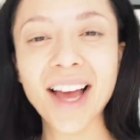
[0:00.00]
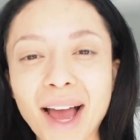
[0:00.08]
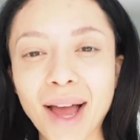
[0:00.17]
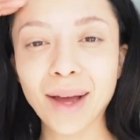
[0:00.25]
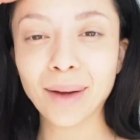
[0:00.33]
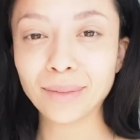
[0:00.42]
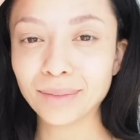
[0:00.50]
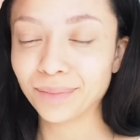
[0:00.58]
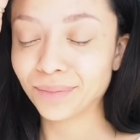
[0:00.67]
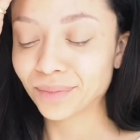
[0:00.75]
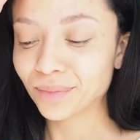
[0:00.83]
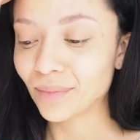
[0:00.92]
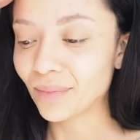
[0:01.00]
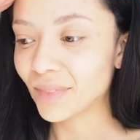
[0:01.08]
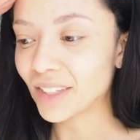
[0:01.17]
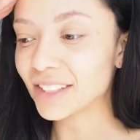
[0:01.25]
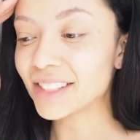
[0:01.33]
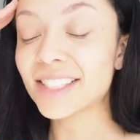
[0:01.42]
Um,
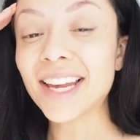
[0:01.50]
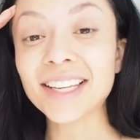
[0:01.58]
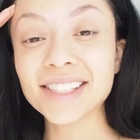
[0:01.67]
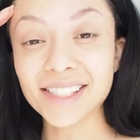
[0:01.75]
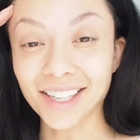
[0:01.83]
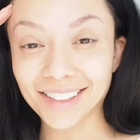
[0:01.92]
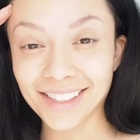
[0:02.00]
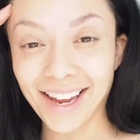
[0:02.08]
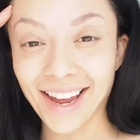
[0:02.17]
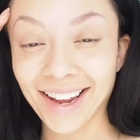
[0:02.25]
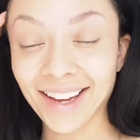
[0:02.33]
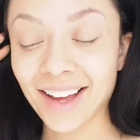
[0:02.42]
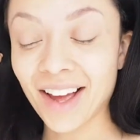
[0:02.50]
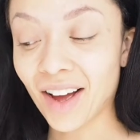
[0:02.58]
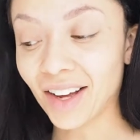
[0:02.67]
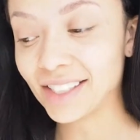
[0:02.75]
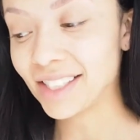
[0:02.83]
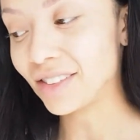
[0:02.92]
today is Sunday.
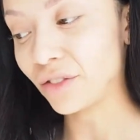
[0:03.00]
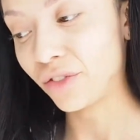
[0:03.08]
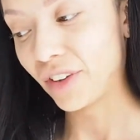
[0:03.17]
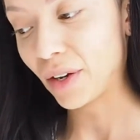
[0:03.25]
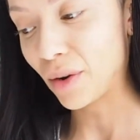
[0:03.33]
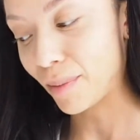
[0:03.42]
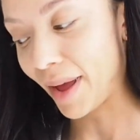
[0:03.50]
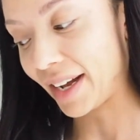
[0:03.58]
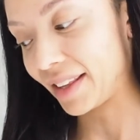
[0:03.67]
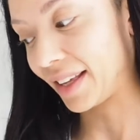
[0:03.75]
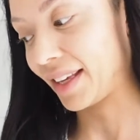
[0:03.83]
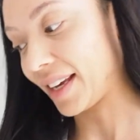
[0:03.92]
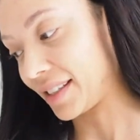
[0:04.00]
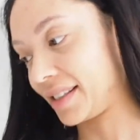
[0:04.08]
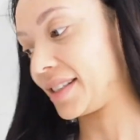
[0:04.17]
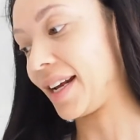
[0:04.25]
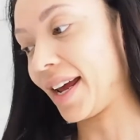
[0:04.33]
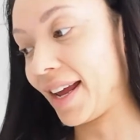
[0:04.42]
I didn't film anything
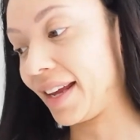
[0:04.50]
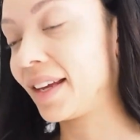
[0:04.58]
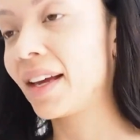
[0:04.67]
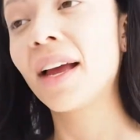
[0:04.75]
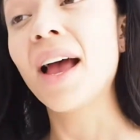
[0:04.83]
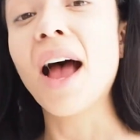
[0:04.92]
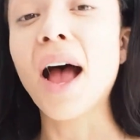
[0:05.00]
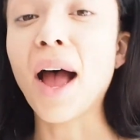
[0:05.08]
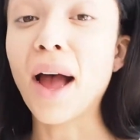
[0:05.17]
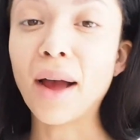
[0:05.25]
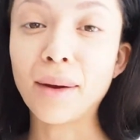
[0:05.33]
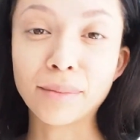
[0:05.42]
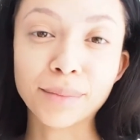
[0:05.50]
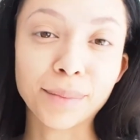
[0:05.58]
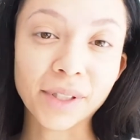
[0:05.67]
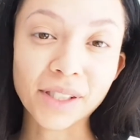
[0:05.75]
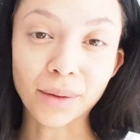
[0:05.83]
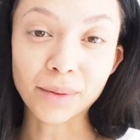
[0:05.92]
yesterday um,
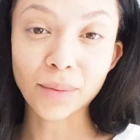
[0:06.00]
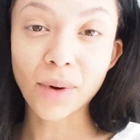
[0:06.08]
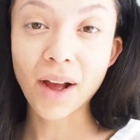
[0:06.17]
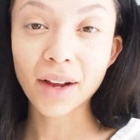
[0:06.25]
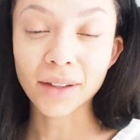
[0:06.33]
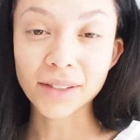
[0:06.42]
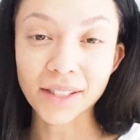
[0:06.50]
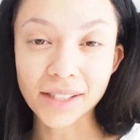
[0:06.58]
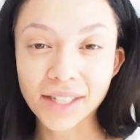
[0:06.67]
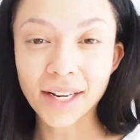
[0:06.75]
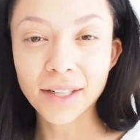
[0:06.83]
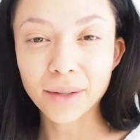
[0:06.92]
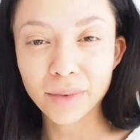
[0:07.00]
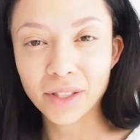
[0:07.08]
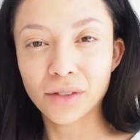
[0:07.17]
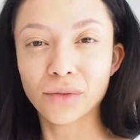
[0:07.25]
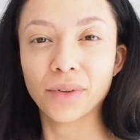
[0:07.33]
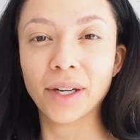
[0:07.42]
because I was at work, I was at the stadium.
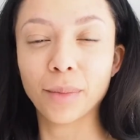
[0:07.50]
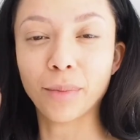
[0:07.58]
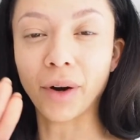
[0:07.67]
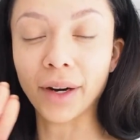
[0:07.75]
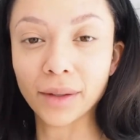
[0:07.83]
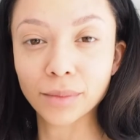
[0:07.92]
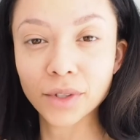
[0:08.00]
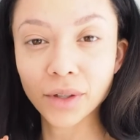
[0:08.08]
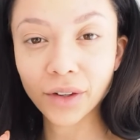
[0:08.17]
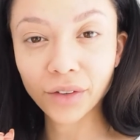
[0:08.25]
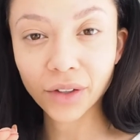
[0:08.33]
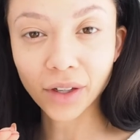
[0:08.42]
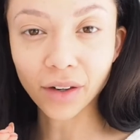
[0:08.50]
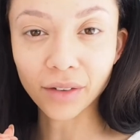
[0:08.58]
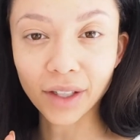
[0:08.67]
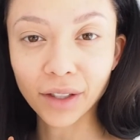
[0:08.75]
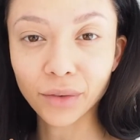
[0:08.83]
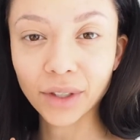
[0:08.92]
This is really bright. I'm sorry if you can't
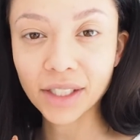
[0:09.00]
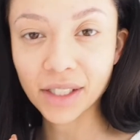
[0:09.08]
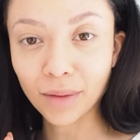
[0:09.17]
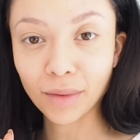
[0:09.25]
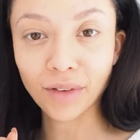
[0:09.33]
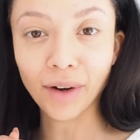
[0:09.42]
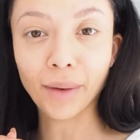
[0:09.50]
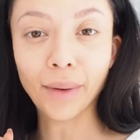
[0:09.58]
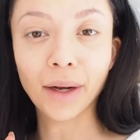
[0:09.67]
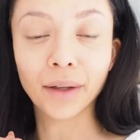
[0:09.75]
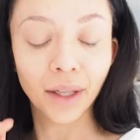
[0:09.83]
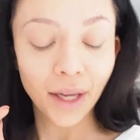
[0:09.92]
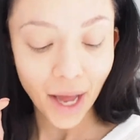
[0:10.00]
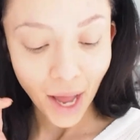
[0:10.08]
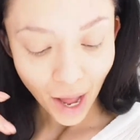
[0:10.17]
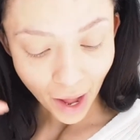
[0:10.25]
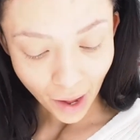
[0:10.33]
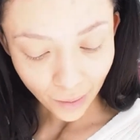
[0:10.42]
like really see me very well.
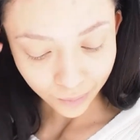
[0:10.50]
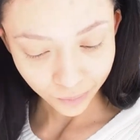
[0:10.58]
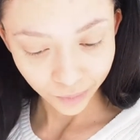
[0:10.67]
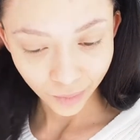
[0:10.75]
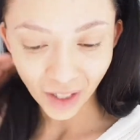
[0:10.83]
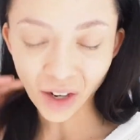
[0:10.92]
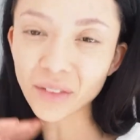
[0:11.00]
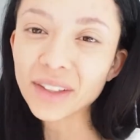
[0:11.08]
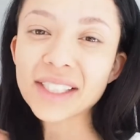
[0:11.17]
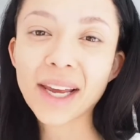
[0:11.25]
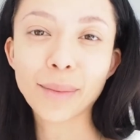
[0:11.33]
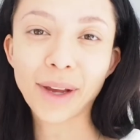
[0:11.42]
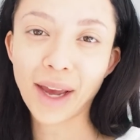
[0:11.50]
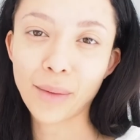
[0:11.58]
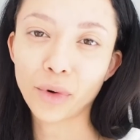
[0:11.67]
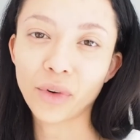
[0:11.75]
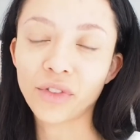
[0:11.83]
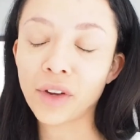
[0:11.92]
Um, I can't really take my
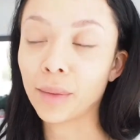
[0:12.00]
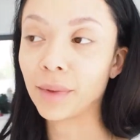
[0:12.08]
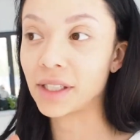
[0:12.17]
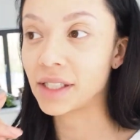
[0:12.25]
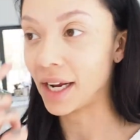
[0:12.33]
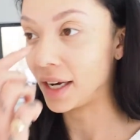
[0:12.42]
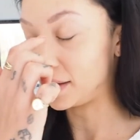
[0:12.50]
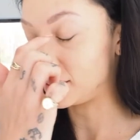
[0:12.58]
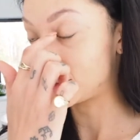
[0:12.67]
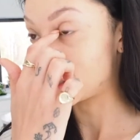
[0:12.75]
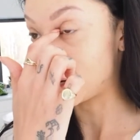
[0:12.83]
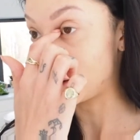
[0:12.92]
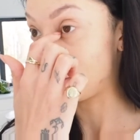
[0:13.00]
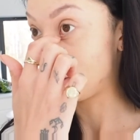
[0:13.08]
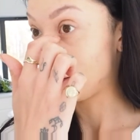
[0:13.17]
camera or film at the stadium, so